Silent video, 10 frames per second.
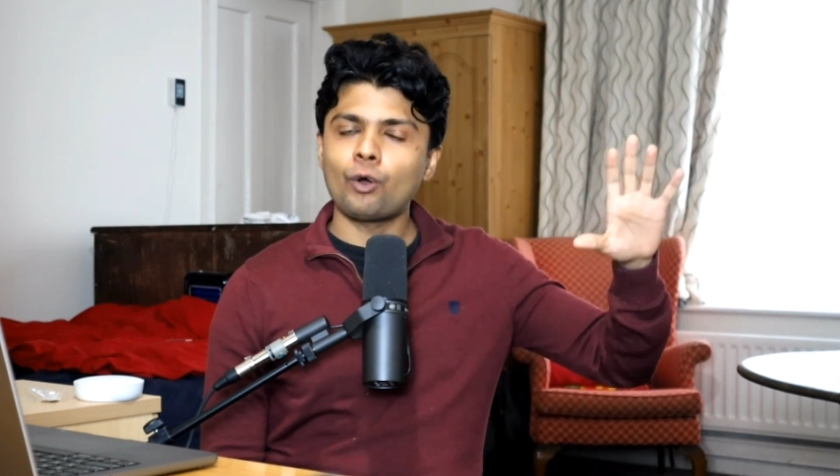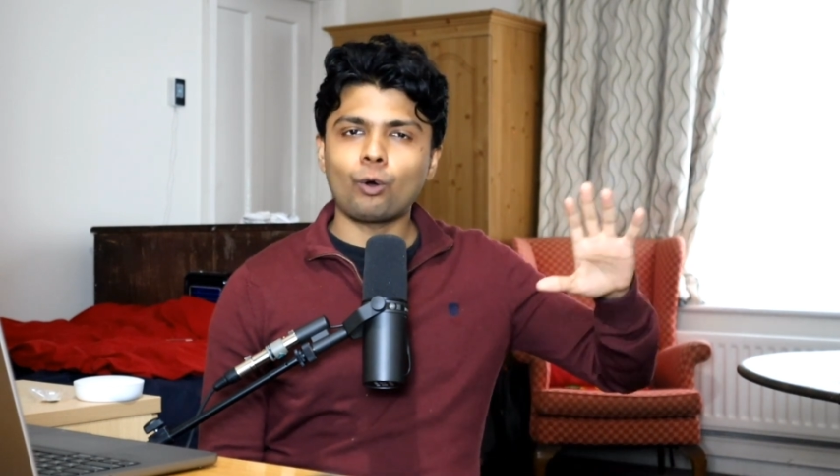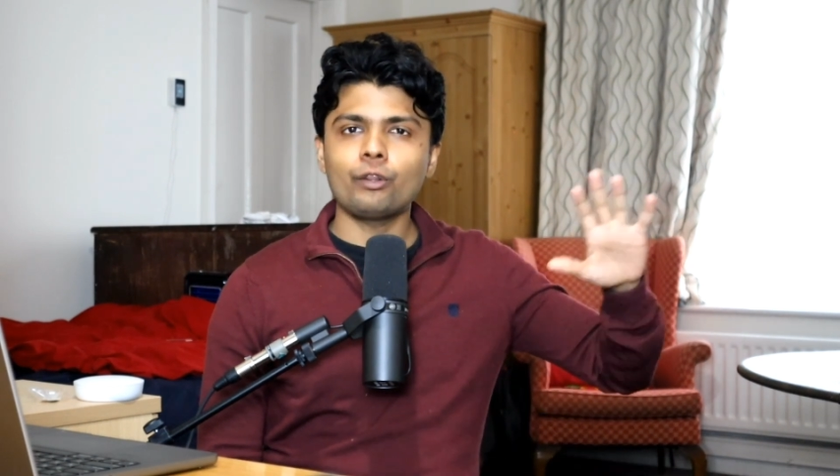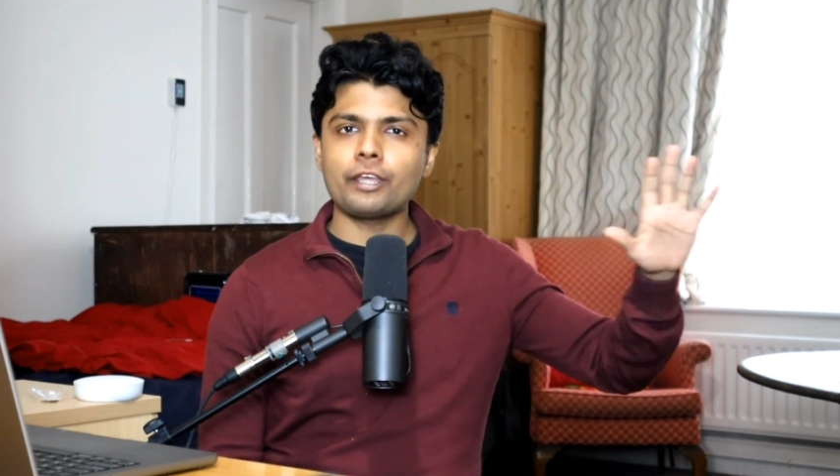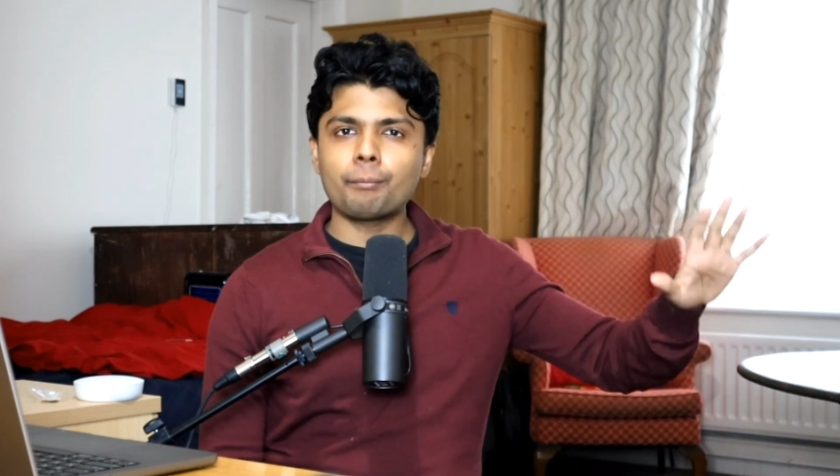
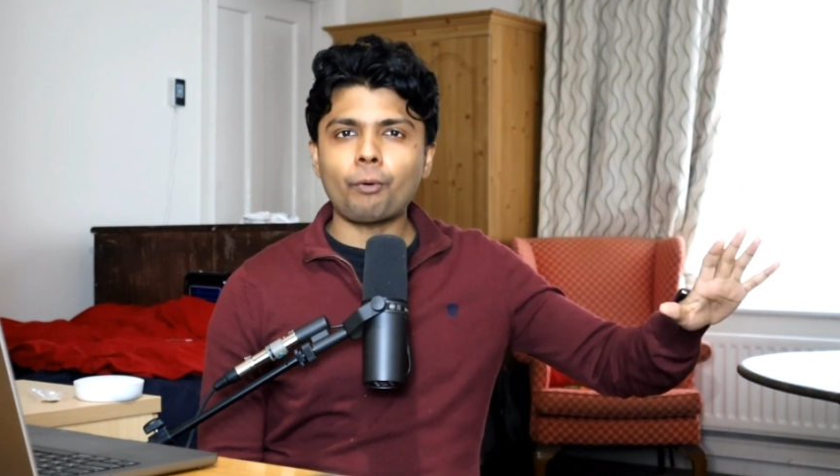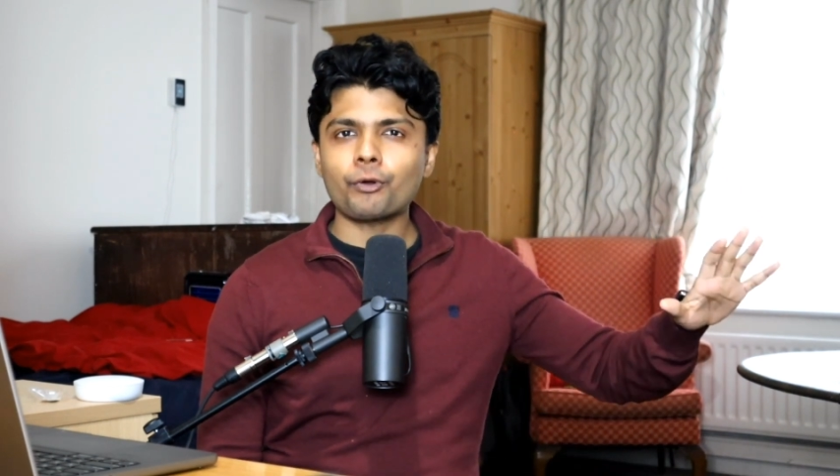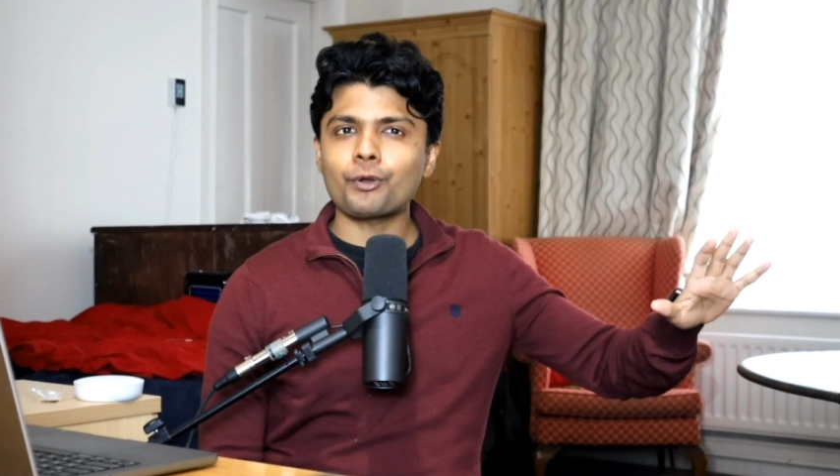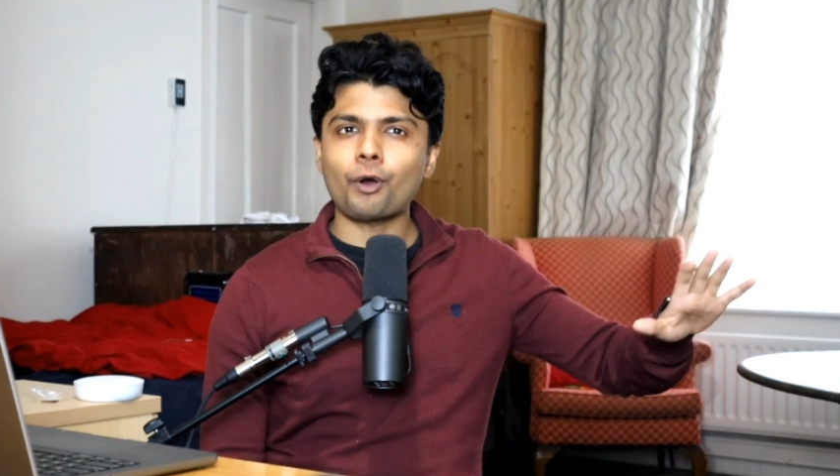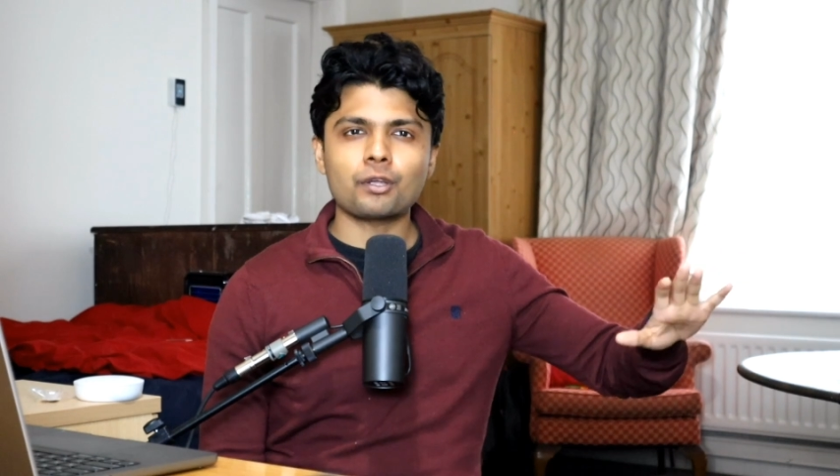all the
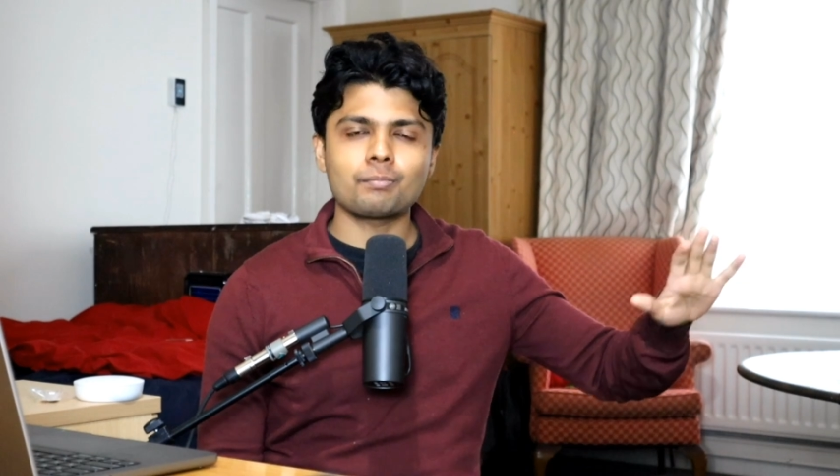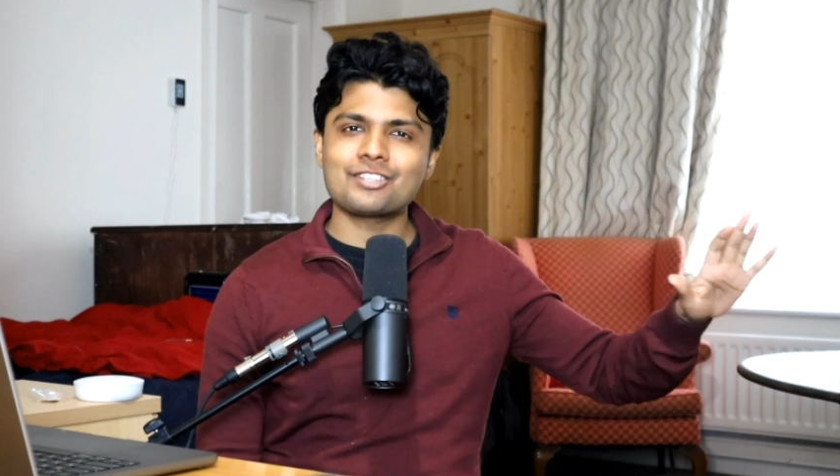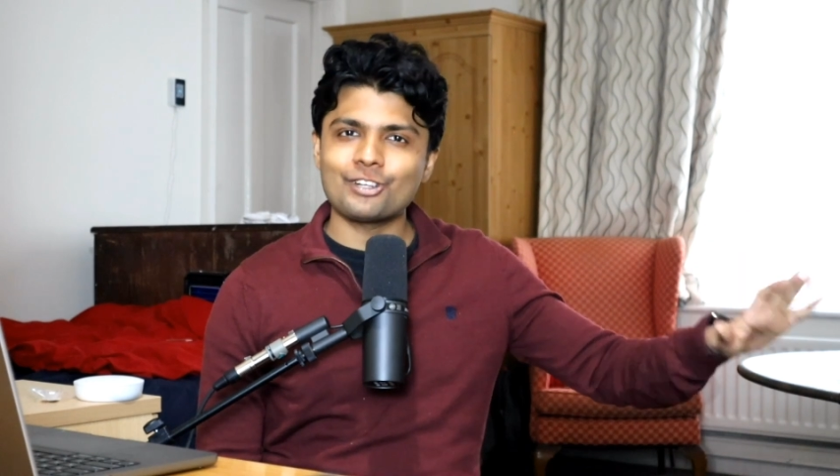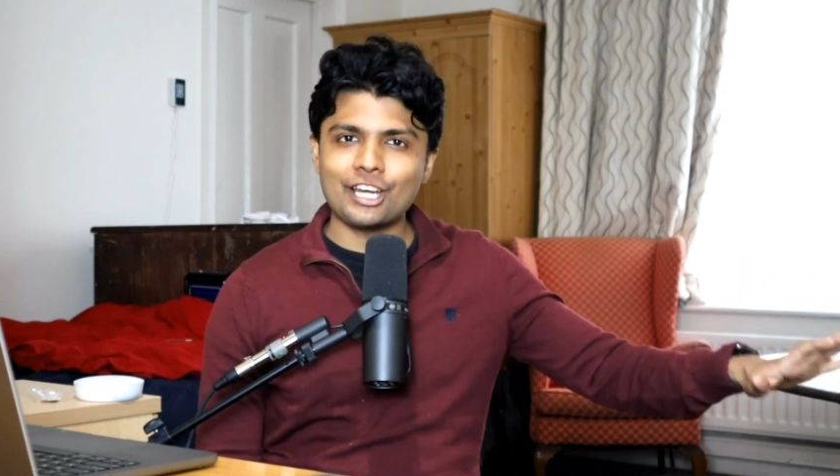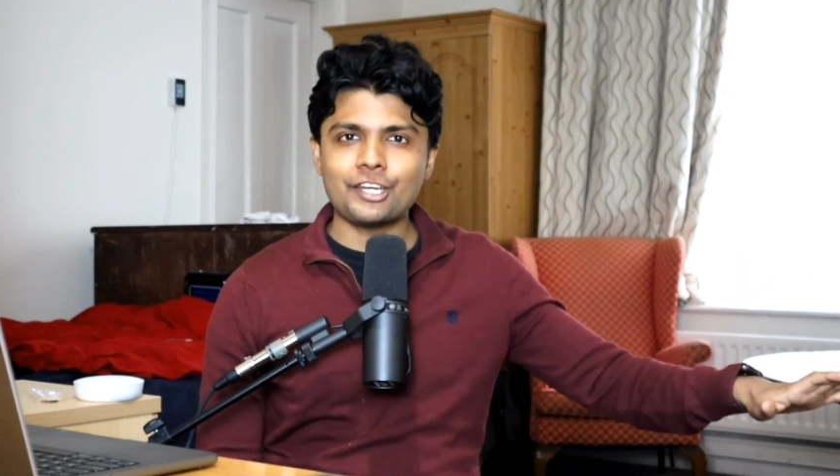important
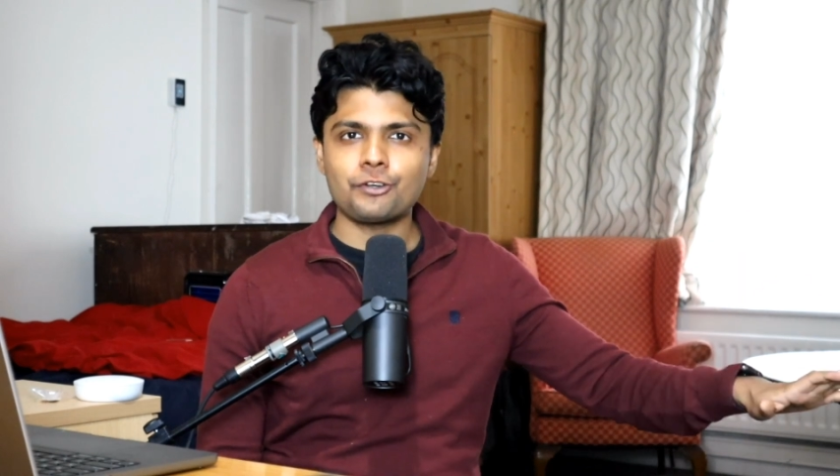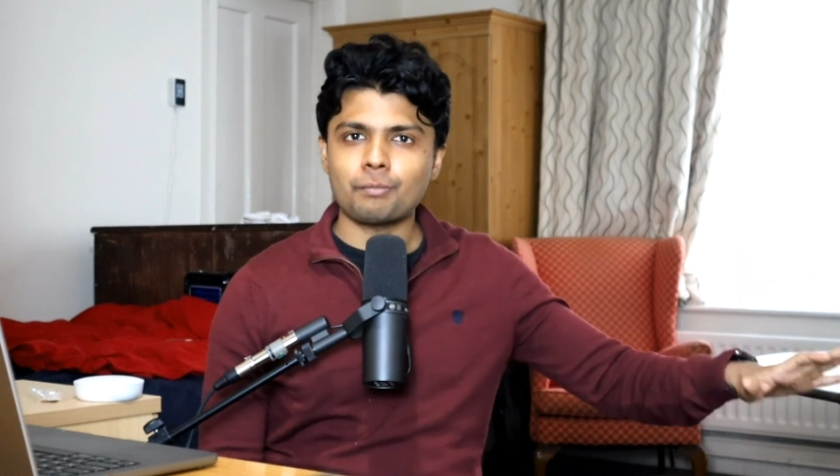documents related to